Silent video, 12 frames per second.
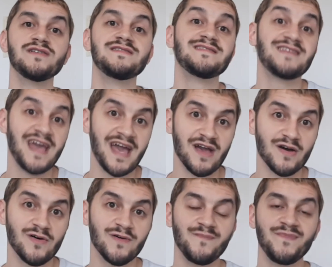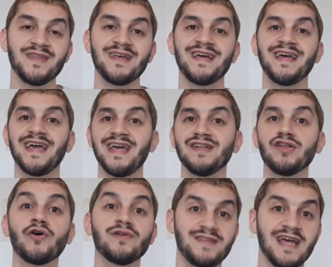scale in
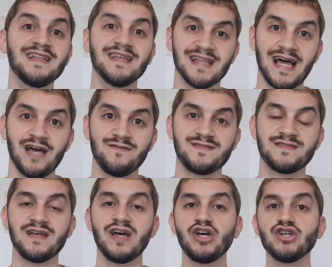our daily lives.